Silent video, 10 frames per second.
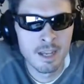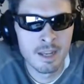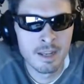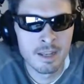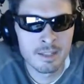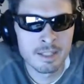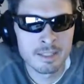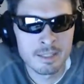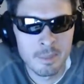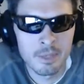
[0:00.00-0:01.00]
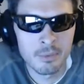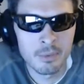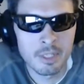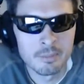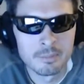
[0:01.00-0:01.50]
now they get the
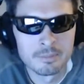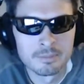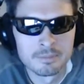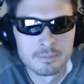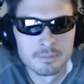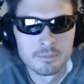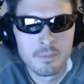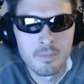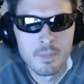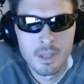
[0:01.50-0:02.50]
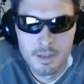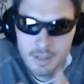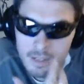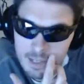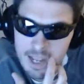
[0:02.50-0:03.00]
penalty.
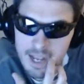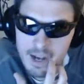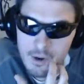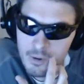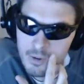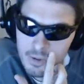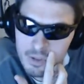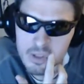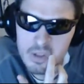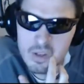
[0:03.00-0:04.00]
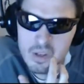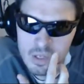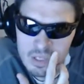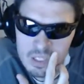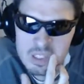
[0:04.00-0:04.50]
Now,
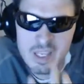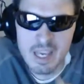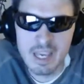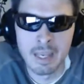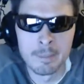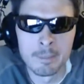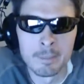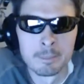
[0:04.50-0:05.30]
this game